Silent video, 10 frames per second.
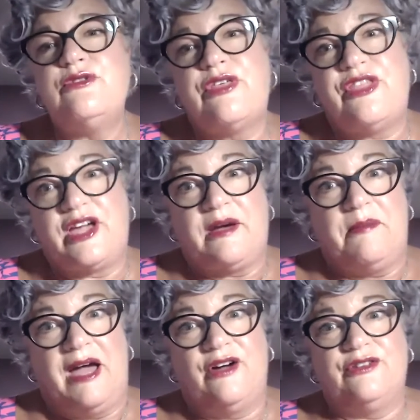to think
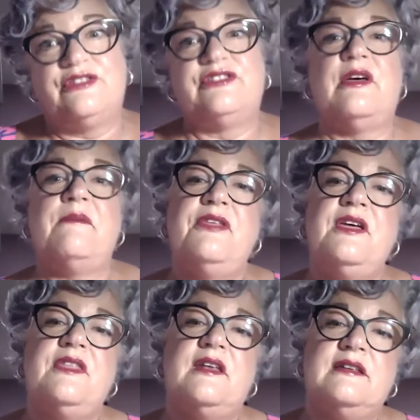about
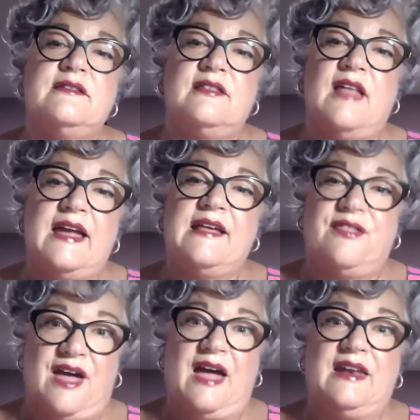something that is like
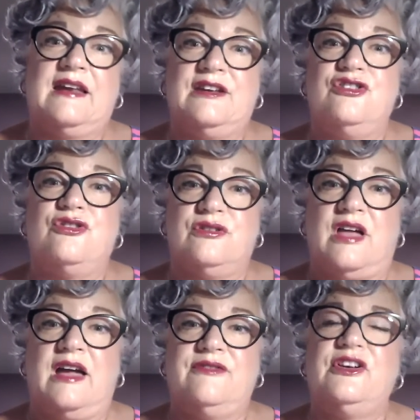that in your
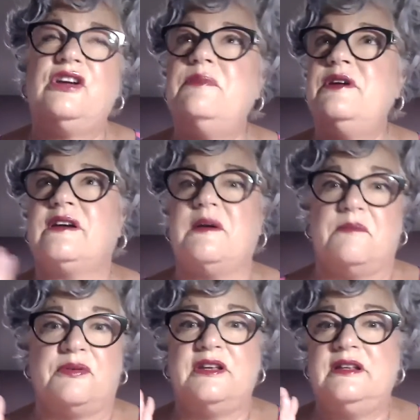life. It could be a
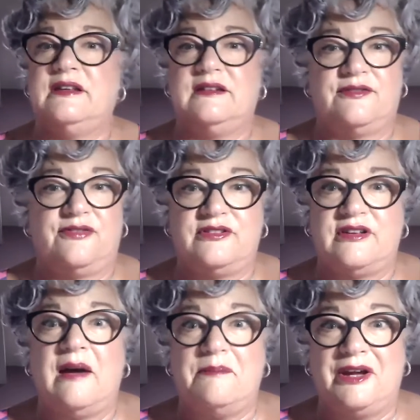completely different
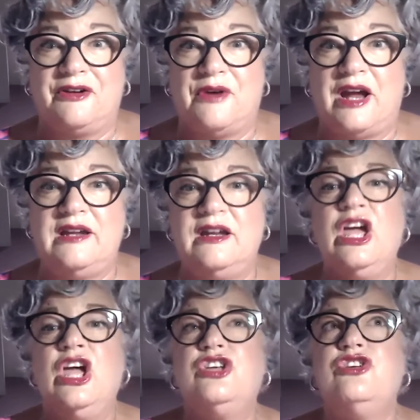topic, right?
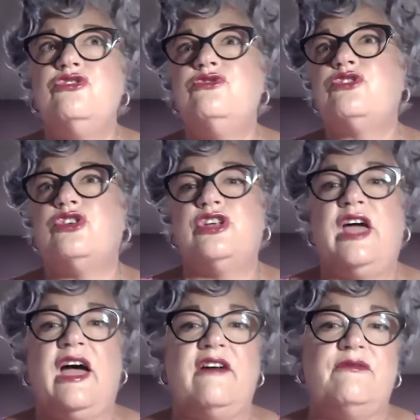You could
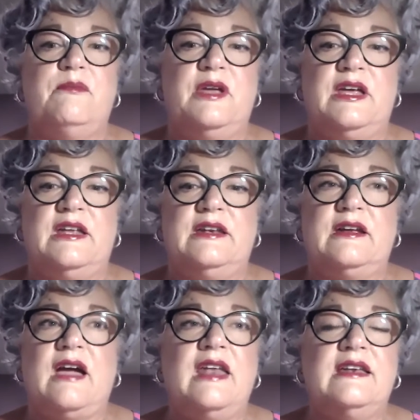have
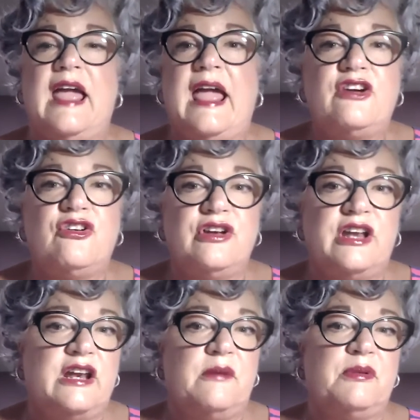gotten anchored
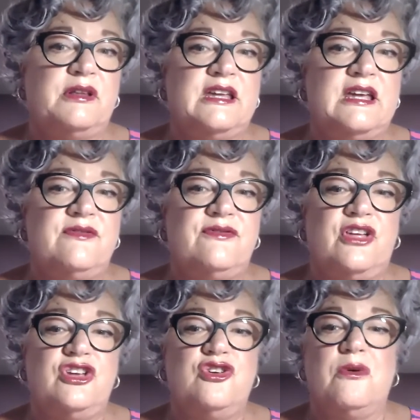in a belief
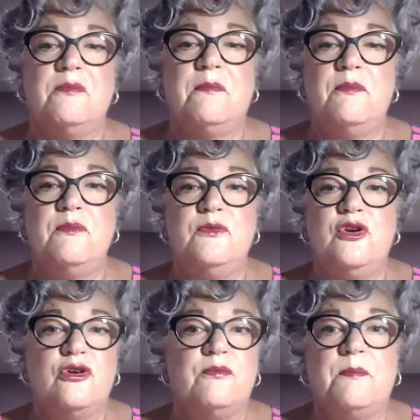that your